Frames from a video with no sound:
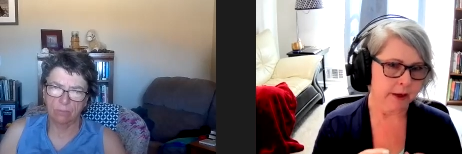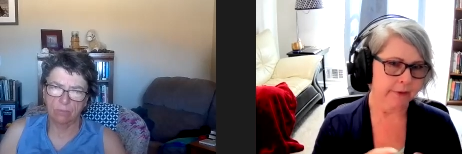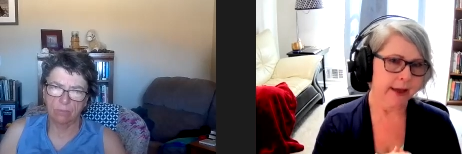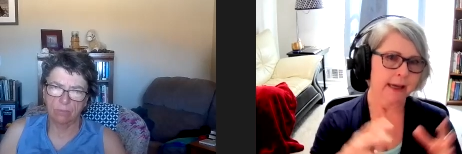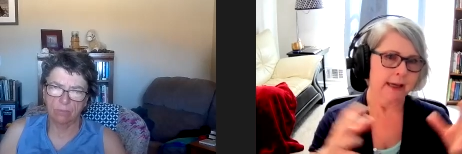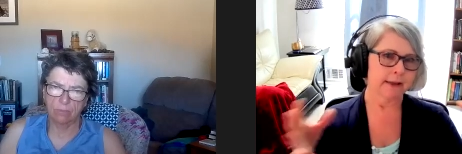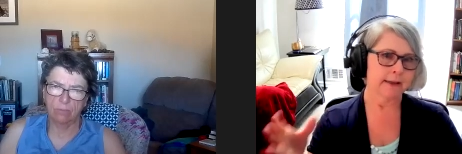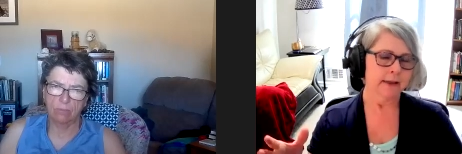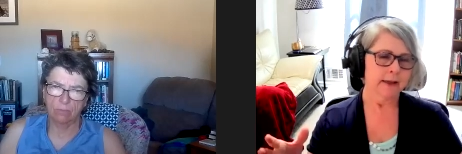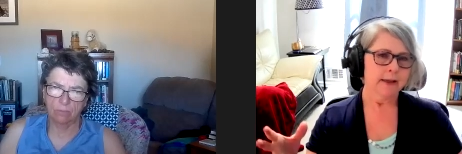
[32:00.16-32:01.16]
Speaker 1: they've had
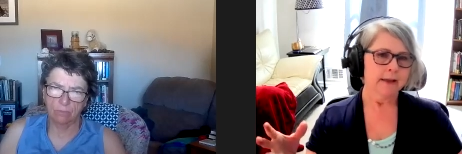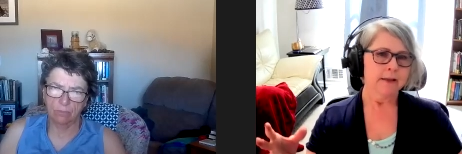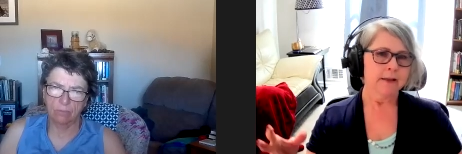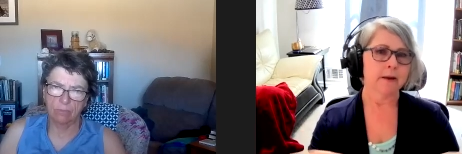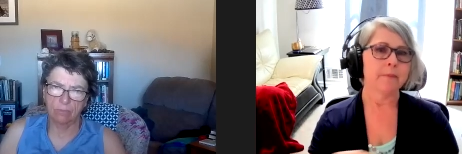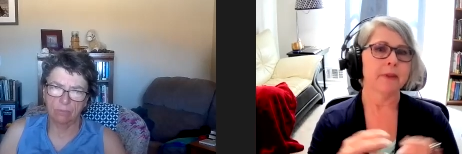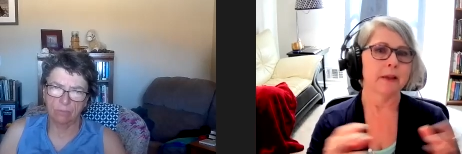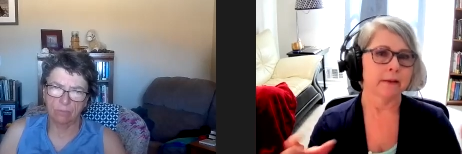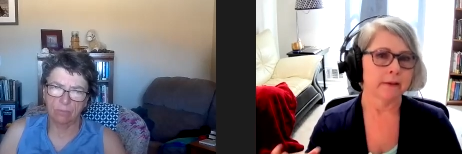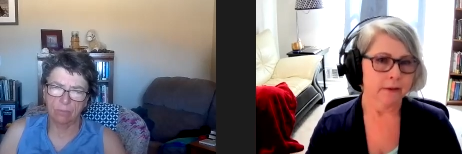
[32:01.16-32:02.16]

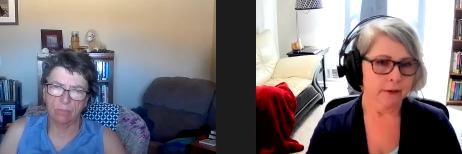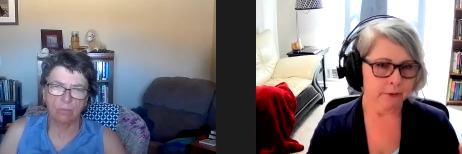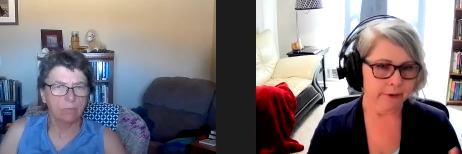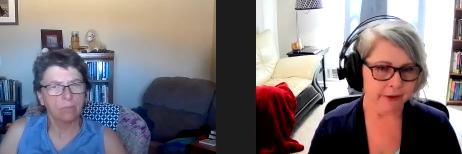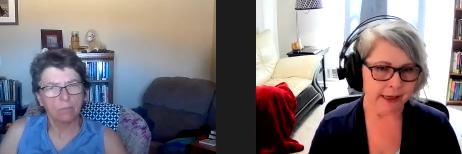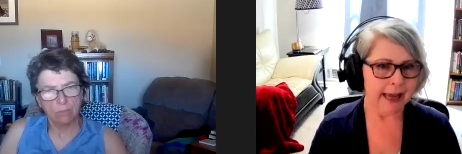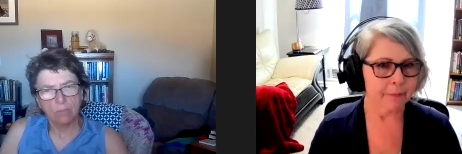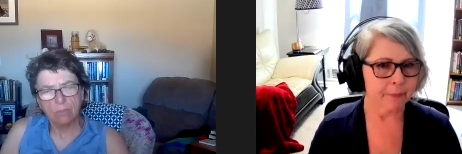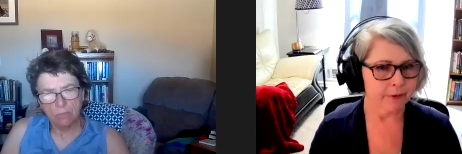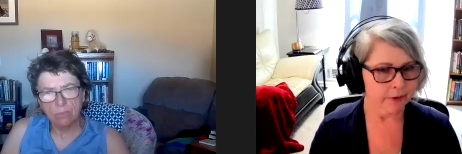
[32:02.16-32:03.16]
something horrific
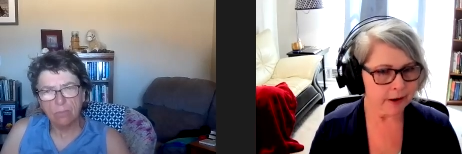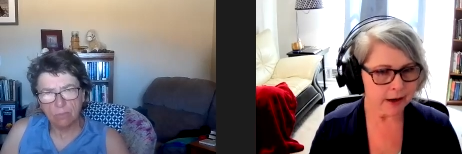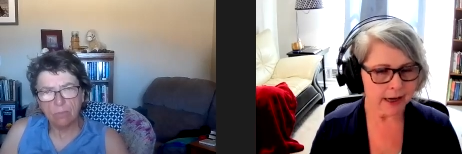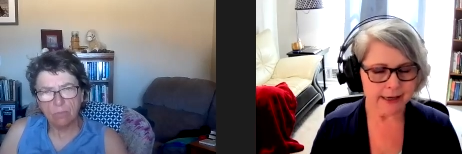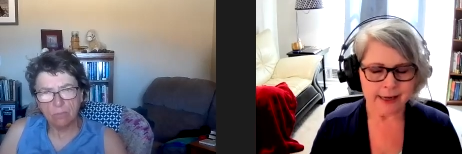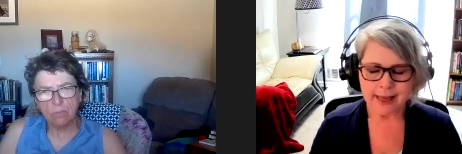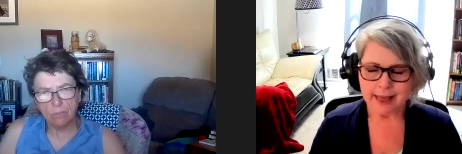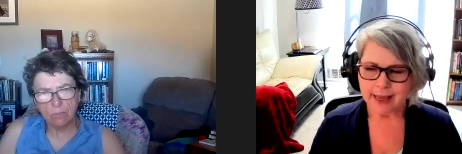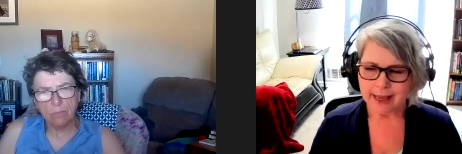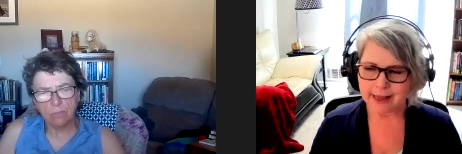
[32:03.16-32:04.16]
happen or not.
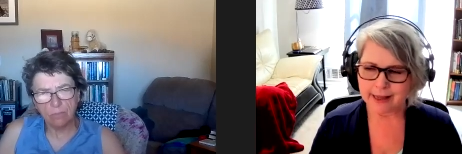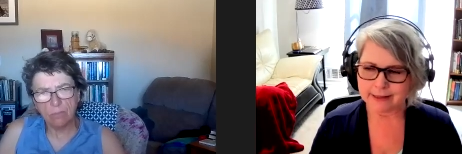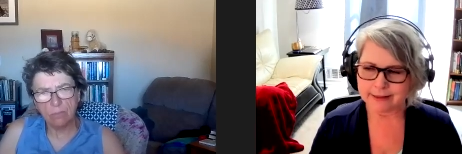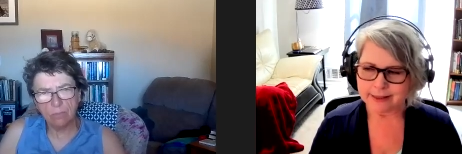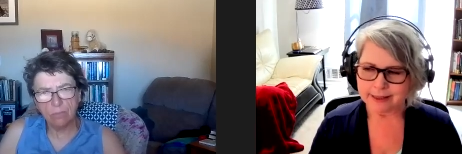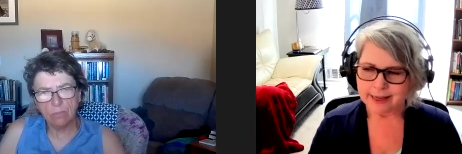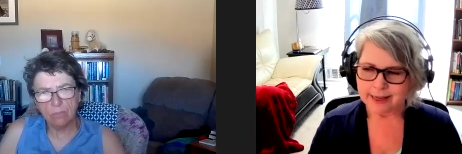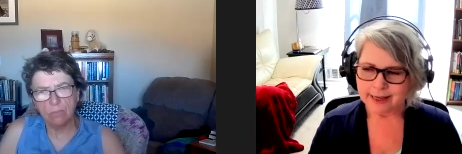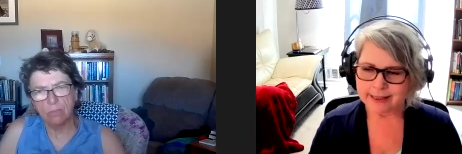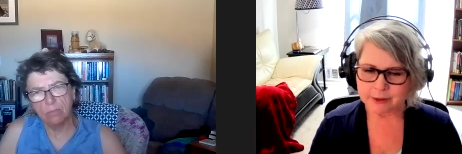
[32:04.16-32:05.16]
And
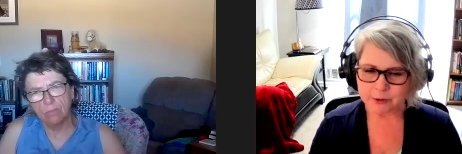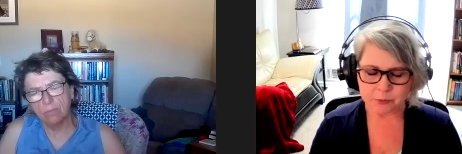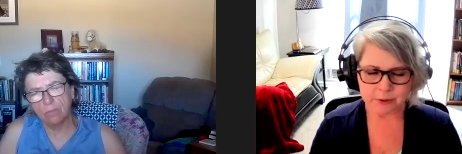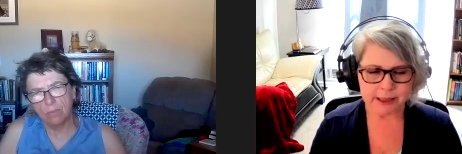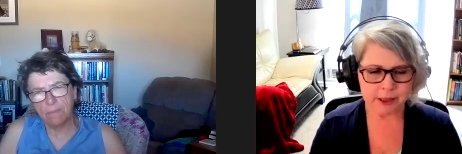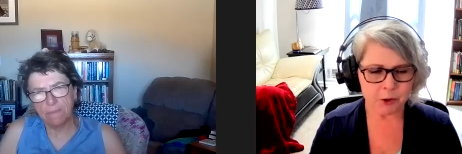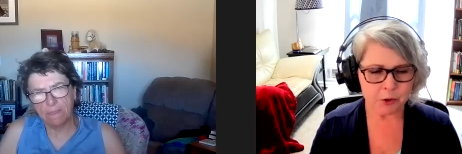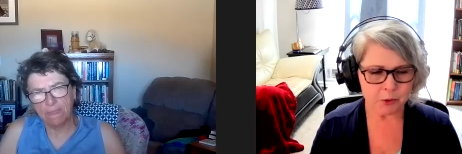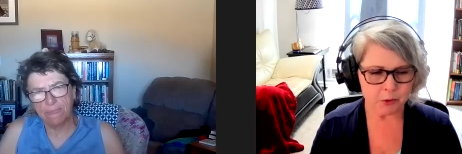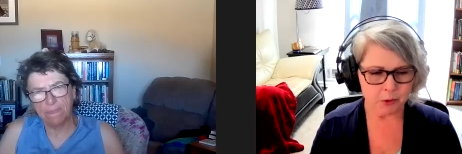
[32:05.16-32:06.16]
and it's really
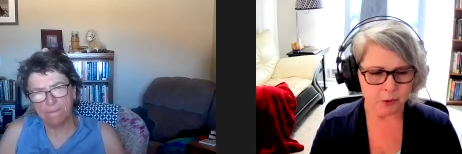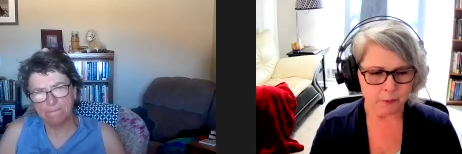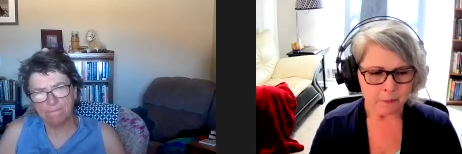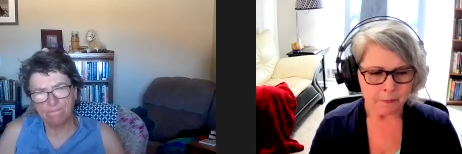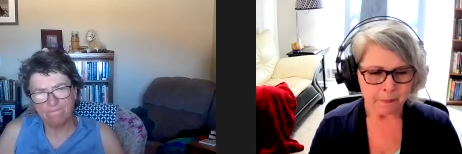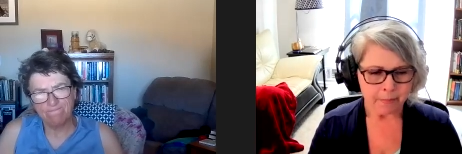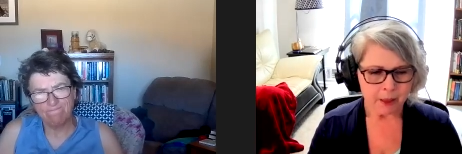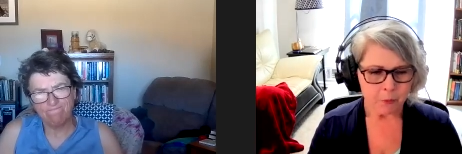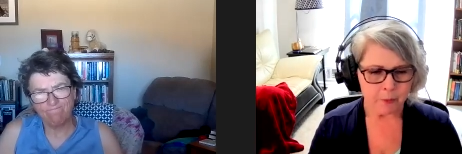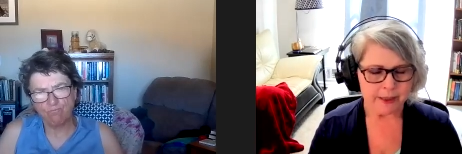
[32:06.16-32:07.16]
cool
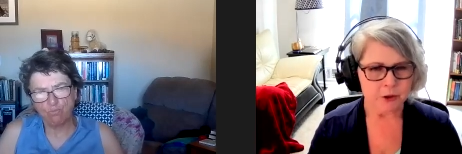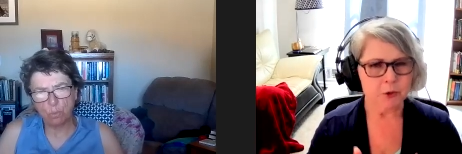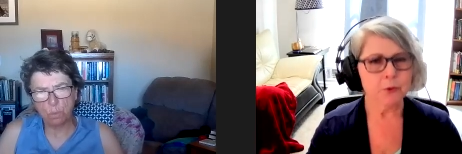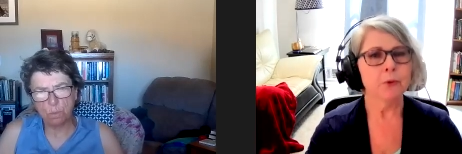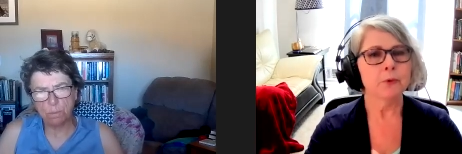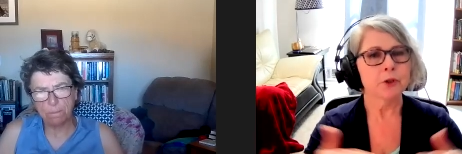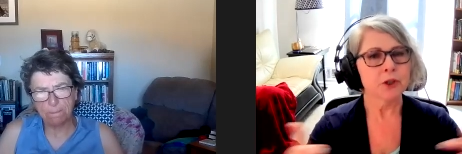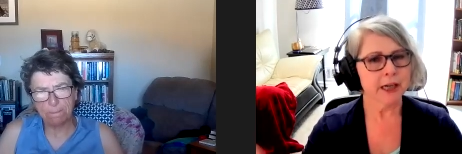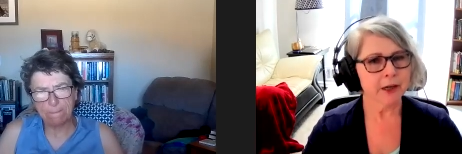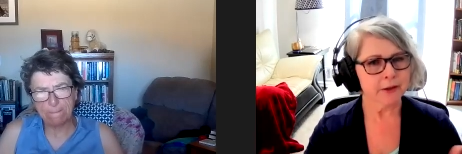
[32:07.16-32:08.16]
when you
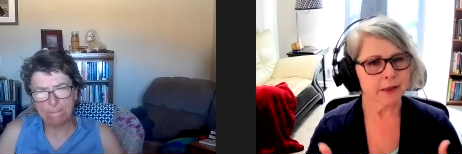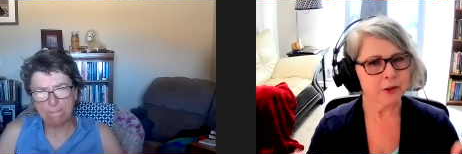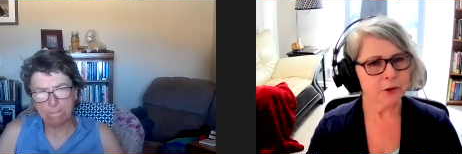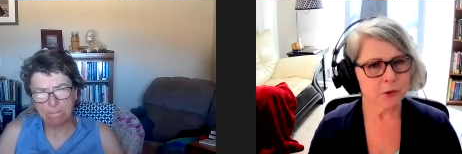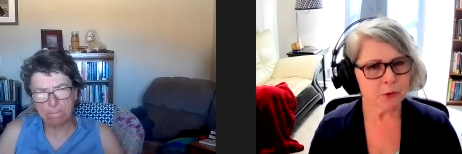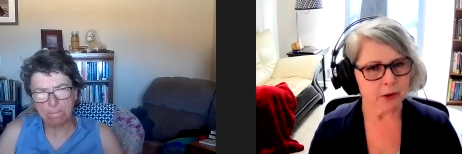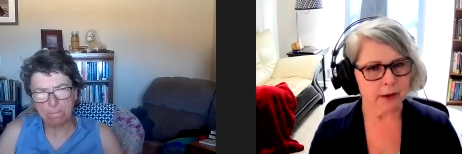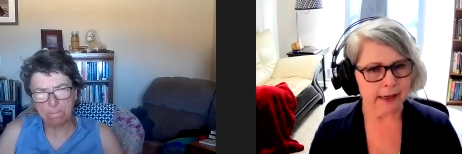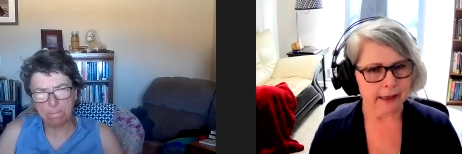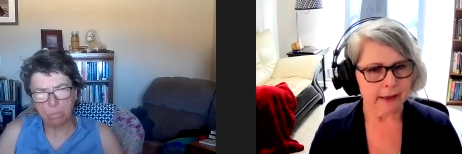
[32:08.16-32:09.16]
share this
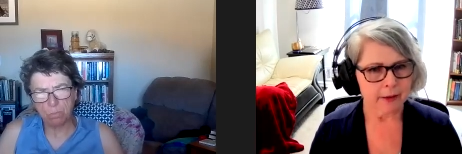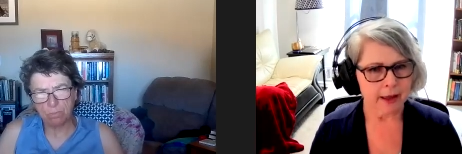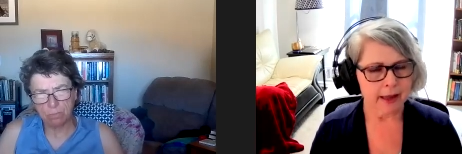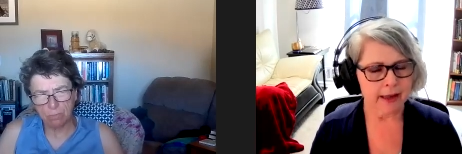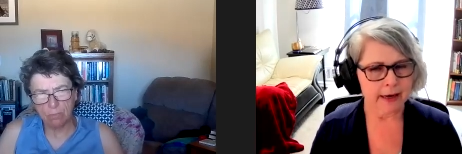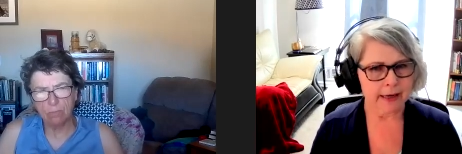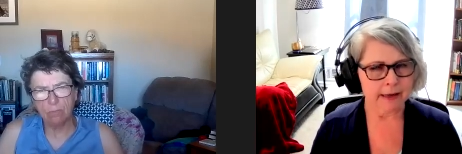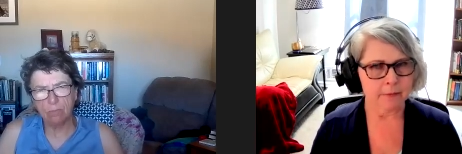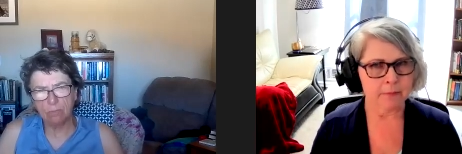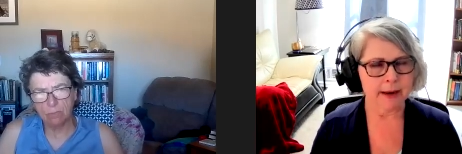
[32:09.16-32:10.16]
story and
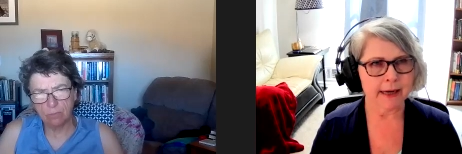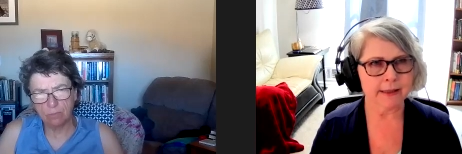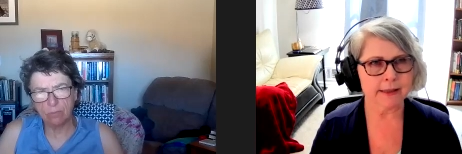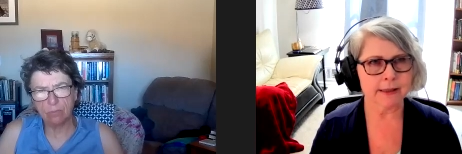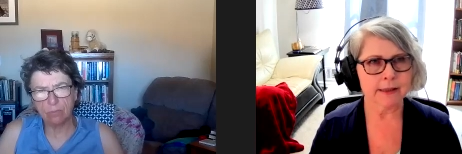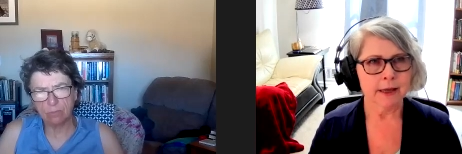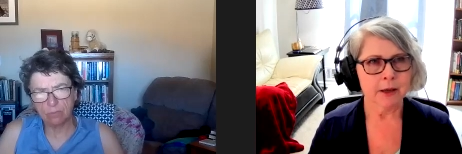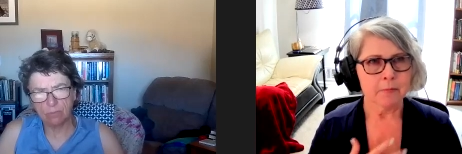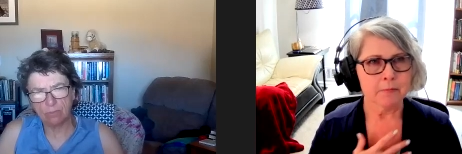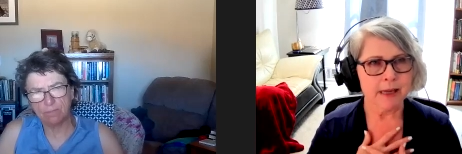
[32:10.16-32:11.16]
it makes
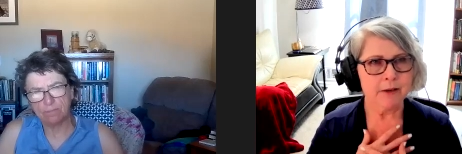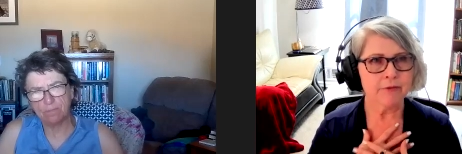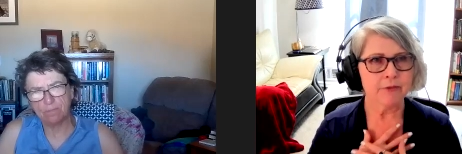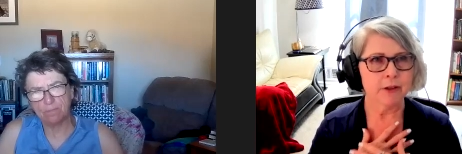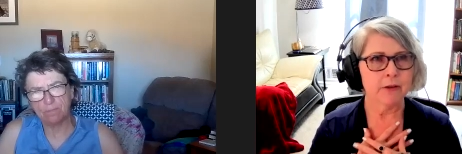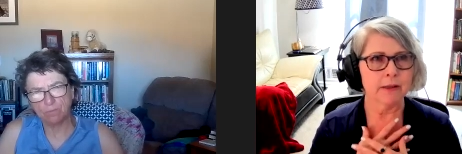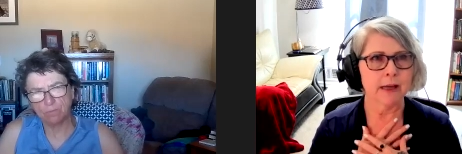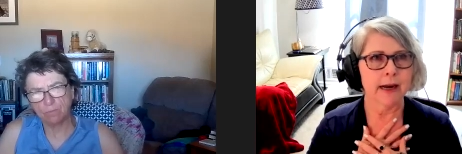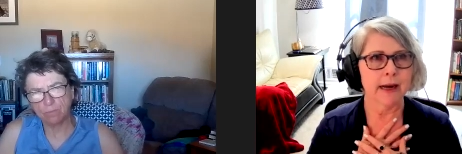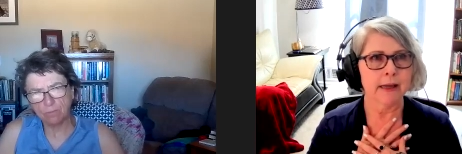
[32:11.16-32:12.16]
me feel
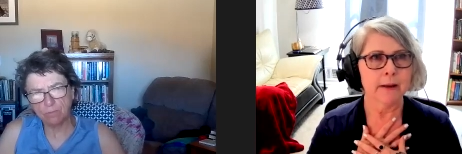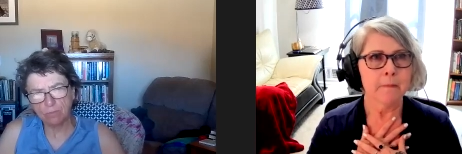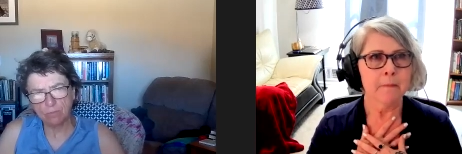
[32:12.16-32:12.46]
like